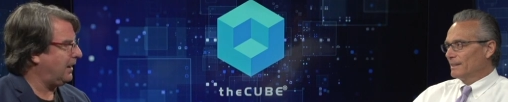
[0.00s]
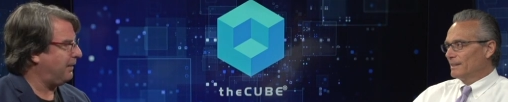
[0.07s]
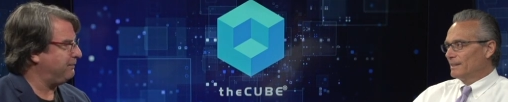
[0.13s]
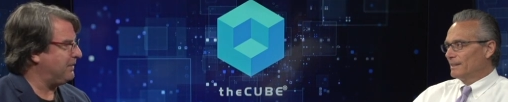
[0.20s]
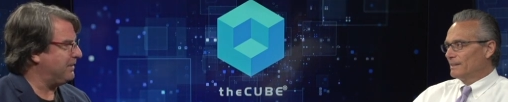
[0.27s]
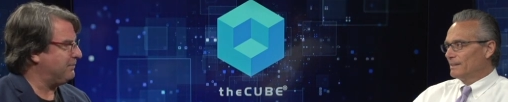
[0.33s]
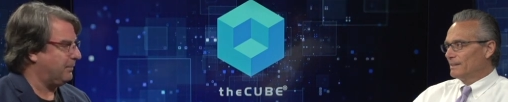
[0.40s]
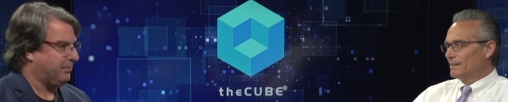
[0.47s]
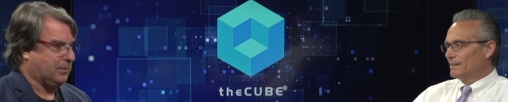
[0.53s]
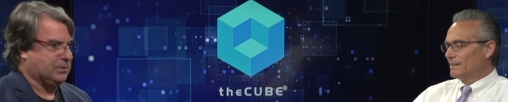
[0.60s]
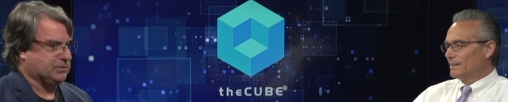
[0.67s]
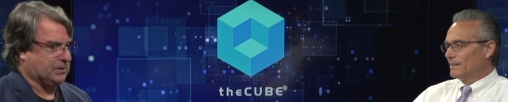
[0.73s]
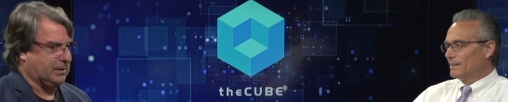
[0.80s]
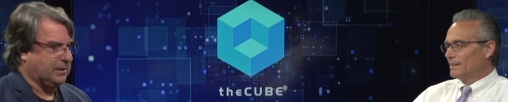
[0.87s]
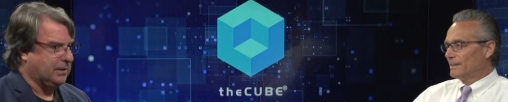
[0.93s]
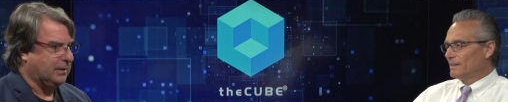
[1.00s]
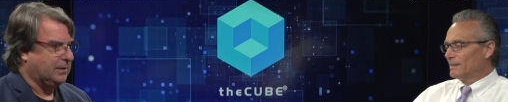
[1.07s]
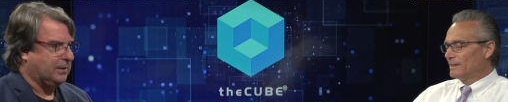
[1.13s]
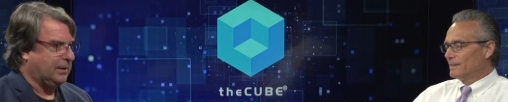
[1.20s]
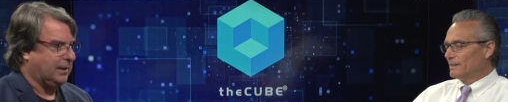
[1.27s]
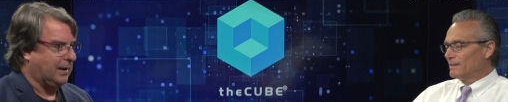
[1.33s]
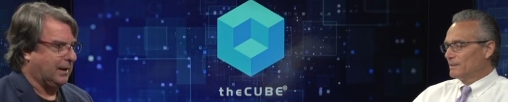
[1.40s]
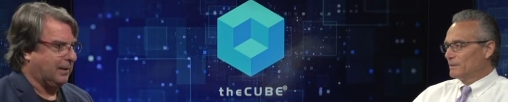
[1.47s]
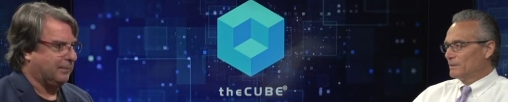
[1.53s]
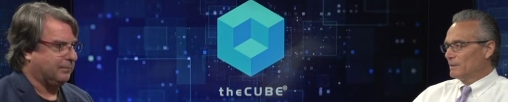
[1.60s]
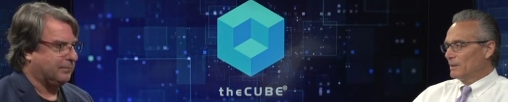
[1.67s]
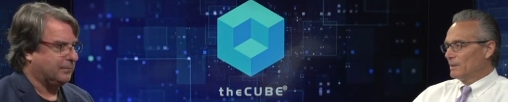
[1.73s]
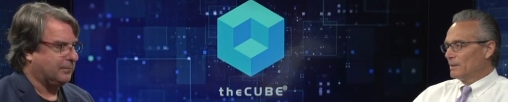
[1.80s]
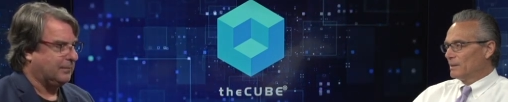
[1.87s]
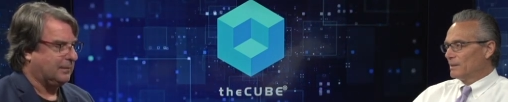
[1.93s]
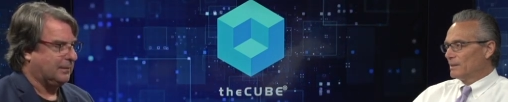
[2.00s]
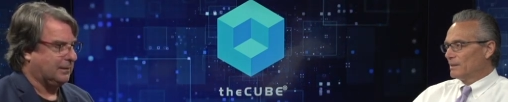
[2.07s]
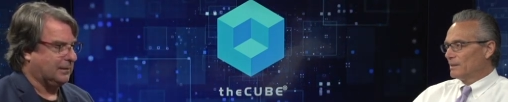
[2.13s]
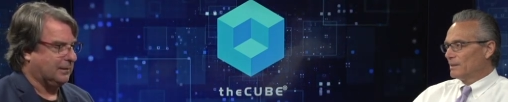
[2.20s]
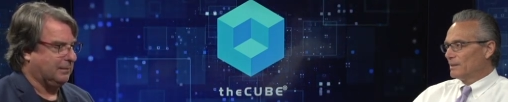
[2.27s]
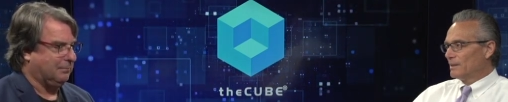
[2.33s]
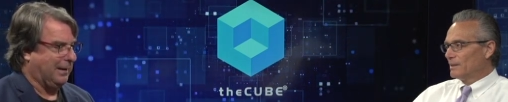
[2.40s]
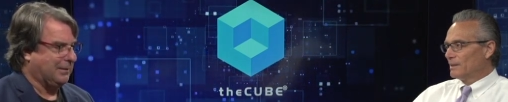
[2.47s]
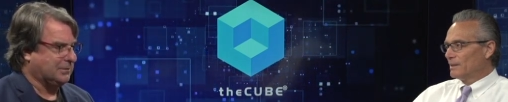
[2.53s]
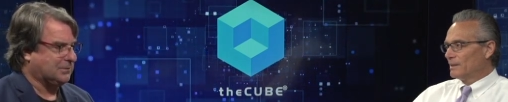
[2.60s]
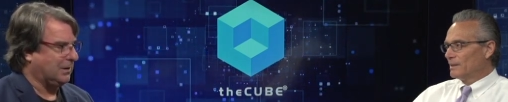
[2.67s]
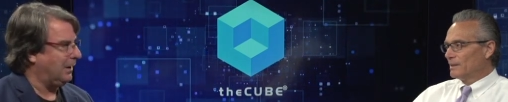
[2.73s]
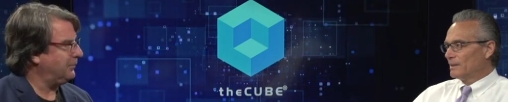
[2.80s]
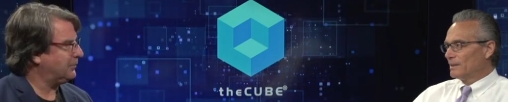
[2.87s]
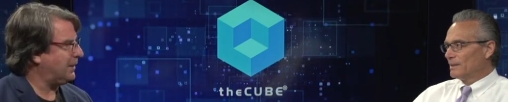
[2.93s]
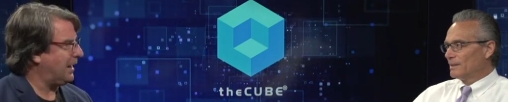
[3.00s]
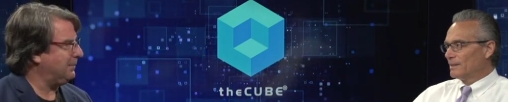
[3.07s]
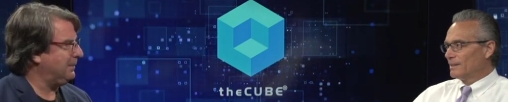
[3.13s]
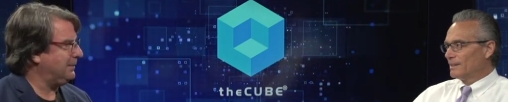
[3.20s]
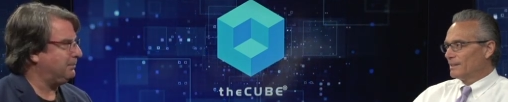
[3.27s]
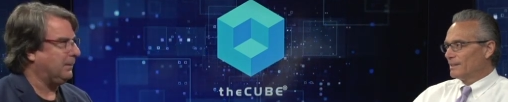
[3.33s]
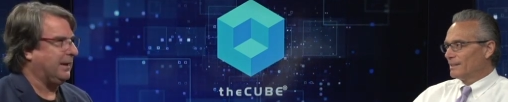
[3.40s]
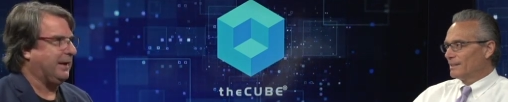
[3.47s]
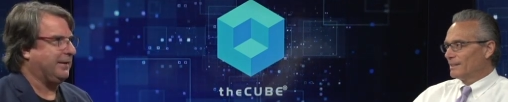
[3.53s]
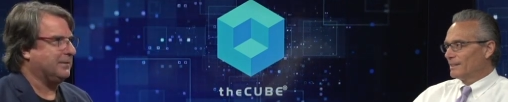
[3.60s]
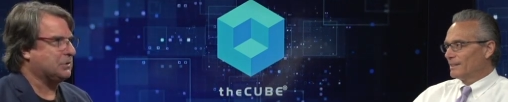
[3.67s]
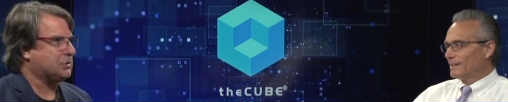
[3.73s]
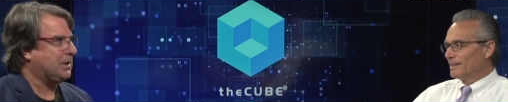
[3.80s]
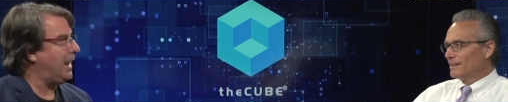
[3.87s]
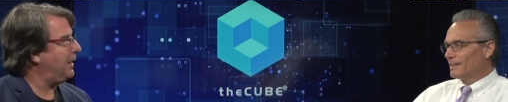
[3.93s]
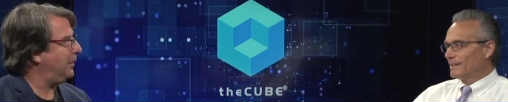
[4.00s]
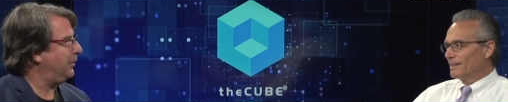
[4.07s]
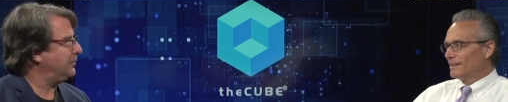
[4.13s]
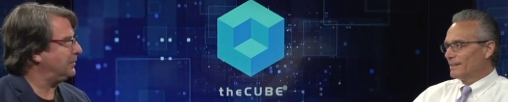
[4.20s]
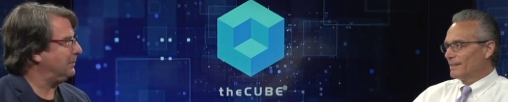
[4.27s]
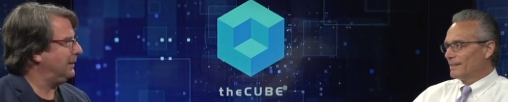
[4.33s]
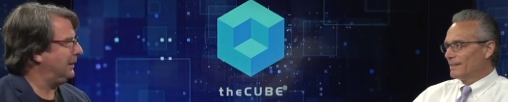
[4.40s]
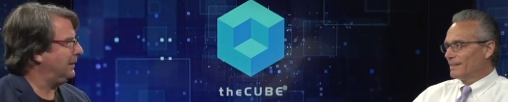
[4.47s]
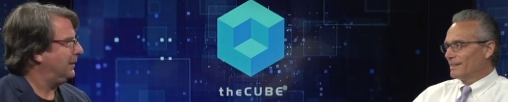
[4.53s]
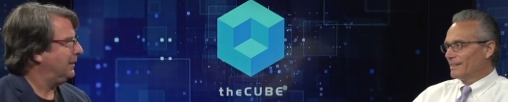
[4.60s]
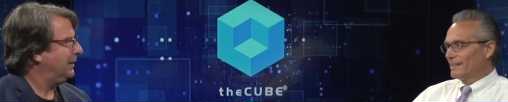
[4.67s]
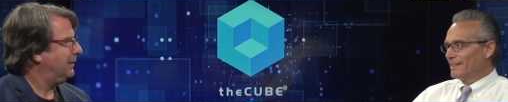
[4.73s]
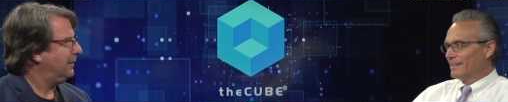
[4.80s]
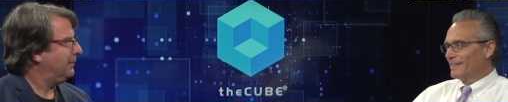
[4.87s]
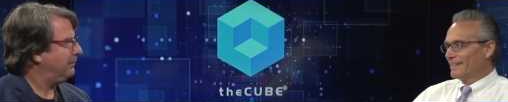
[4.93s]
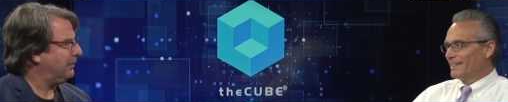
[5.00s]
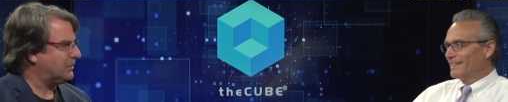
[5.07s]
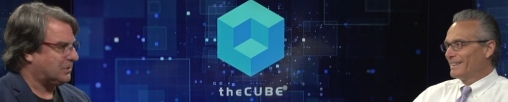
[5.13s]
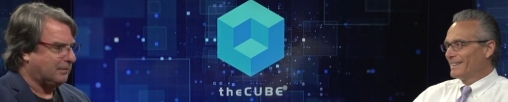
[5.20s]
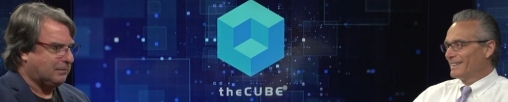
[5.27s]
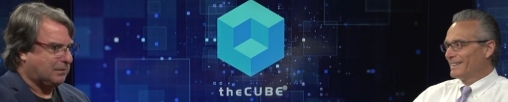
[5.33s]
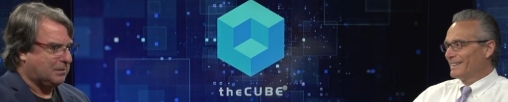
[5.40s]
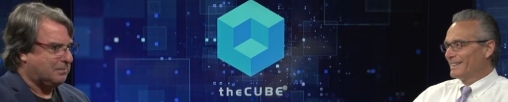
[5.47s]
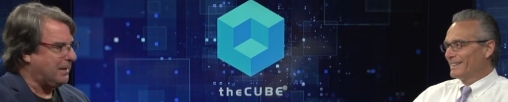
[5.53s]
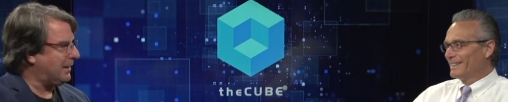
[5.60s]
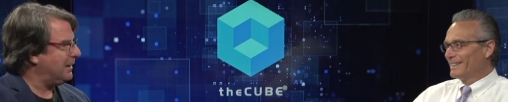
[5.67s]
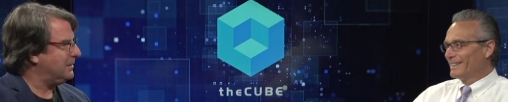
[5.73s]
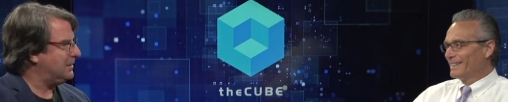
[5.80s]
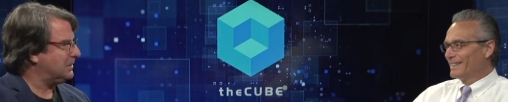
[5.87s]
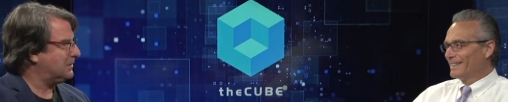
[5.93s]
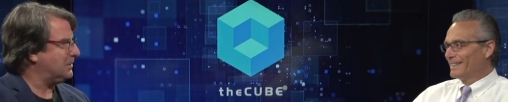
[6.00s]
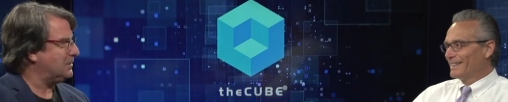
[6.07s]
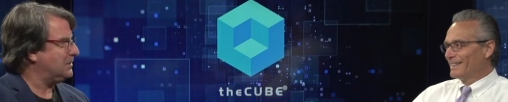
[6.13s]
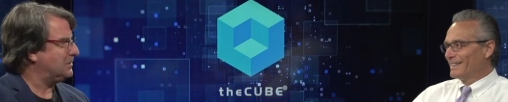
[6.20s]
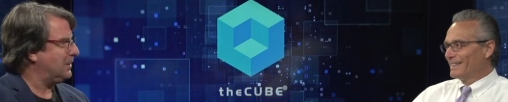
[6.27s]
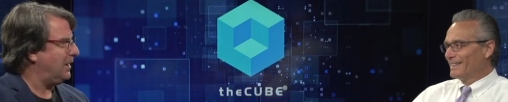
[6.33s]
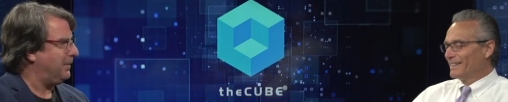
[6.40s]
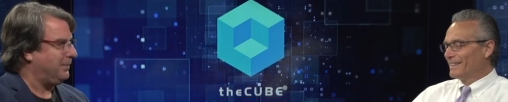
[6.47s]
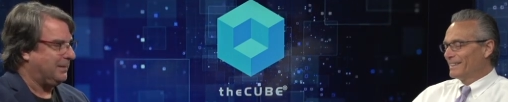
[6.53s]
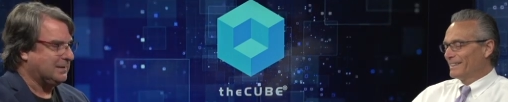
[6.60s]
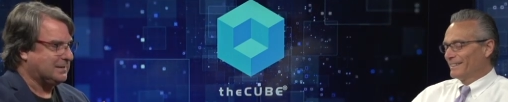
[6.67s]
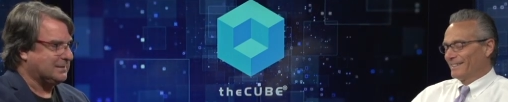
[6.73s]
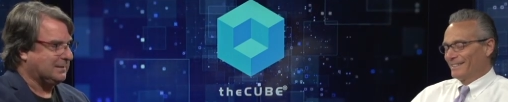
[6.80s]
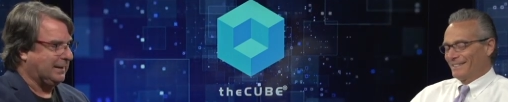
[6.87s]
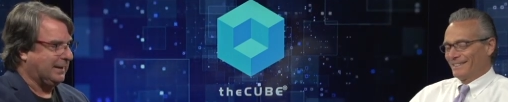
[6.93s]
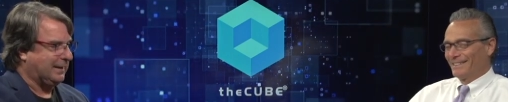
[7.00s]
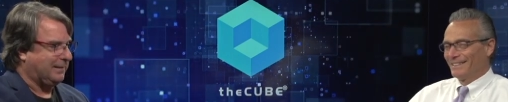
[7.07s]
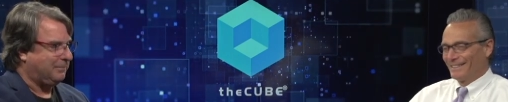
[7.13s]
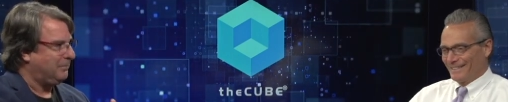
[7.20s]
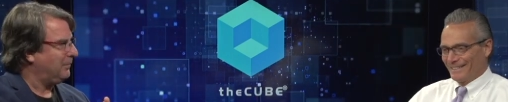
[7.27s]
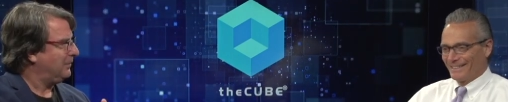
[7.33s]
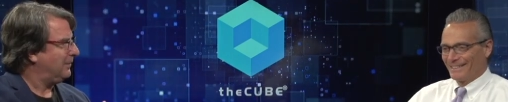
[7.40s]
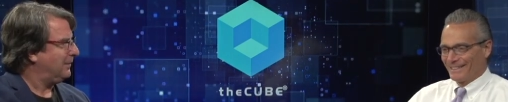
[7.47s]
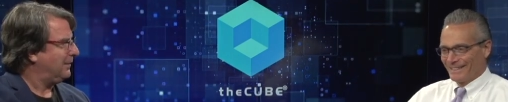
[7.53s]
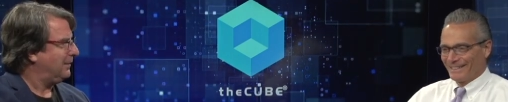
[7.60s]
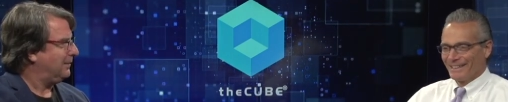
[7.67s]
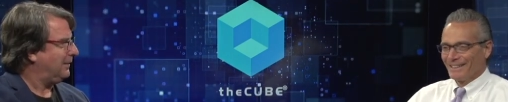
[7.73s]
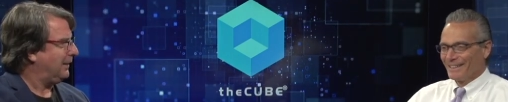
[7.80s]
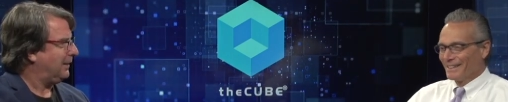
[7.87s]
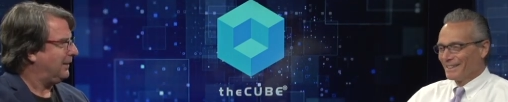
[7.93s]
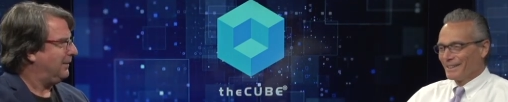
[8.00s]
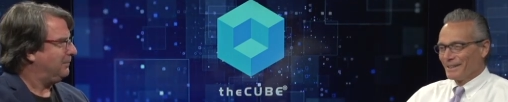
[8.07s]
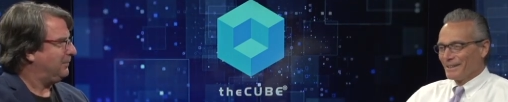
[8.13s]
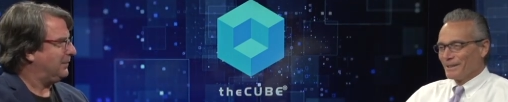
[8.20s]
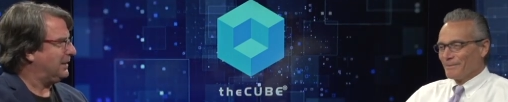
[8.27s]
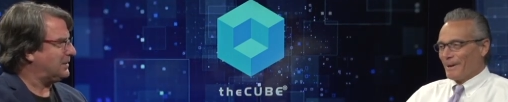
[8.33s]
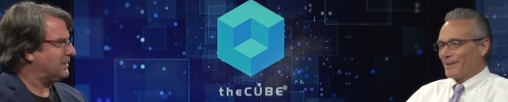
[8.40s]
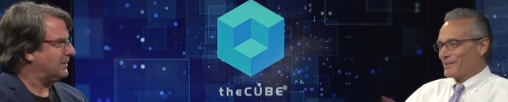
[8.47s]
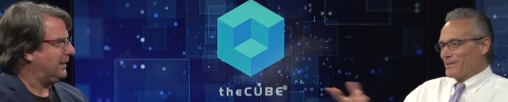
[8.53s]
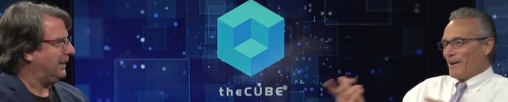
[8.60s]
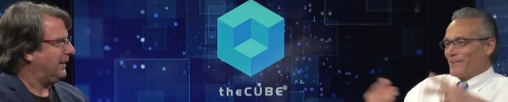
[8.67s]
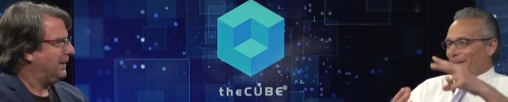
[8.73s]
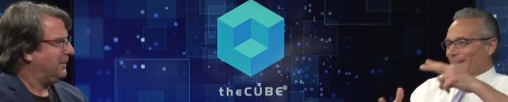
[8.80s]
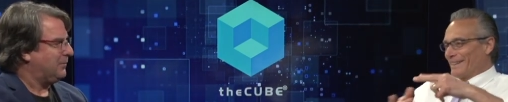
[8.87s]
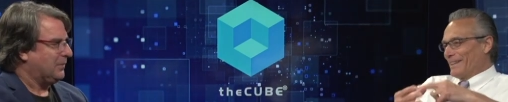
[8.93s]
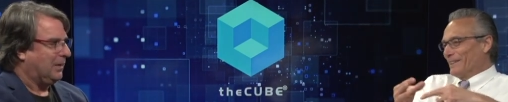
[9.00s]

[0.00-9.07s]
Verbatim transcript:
Speaker 1: our favorite person, um, Microsoft's got to be playing in the shadows. I mean, the stuff that they're making decisions on, this is like, like this Microsoft's is like, like the